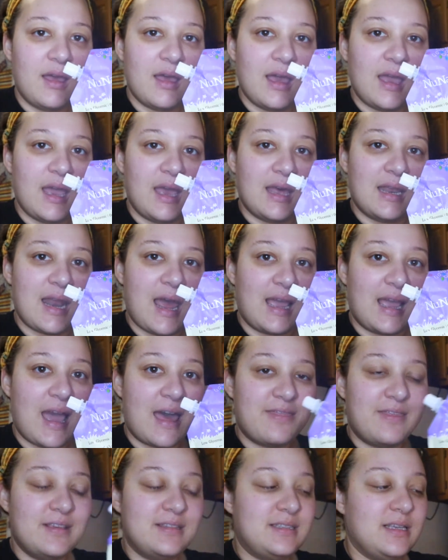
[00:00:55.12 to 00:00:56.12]
And I
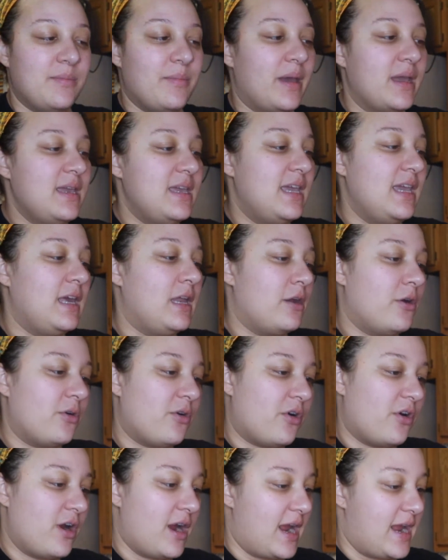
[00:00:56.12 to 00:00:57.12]
got this in my
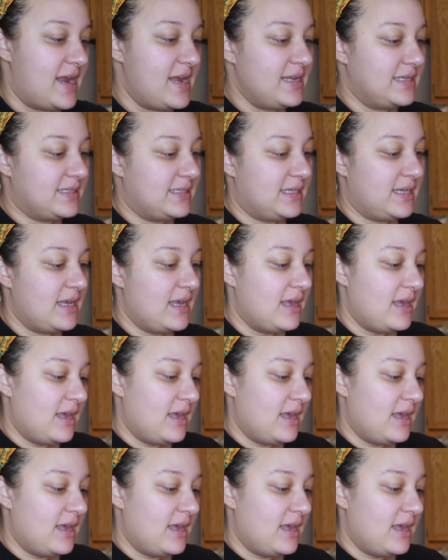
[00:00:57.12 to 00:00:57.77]
keto crate.